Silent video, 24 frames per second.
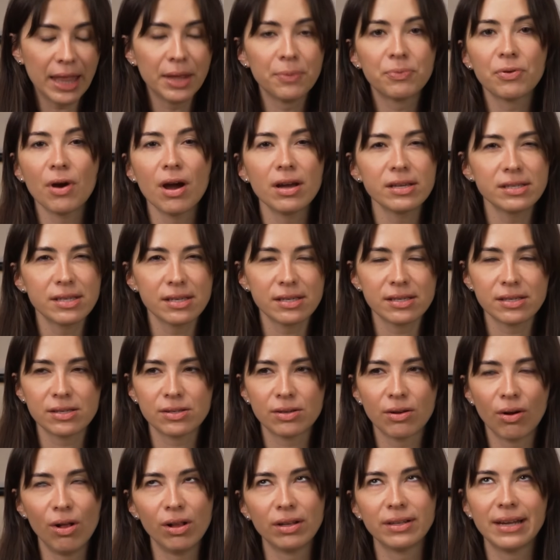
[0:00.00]
And the process is
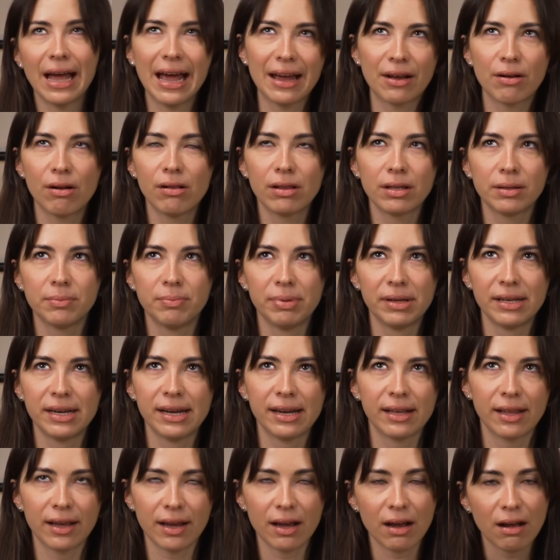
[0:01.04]
called, I call it
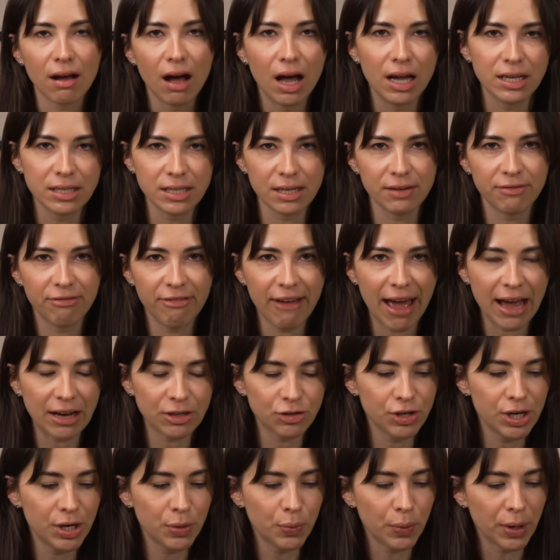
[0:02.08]
building like a content
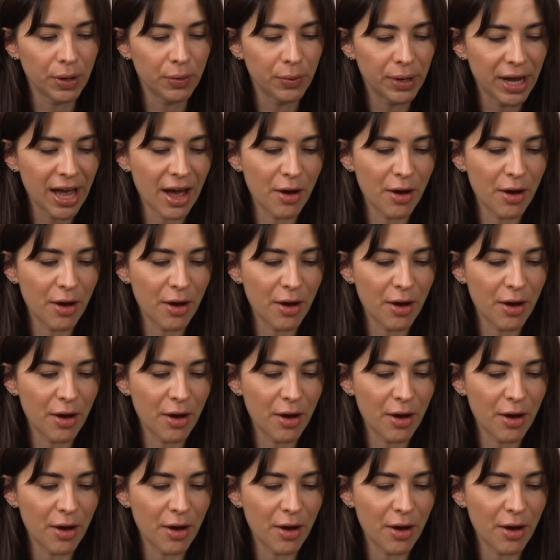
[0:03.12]
factory where we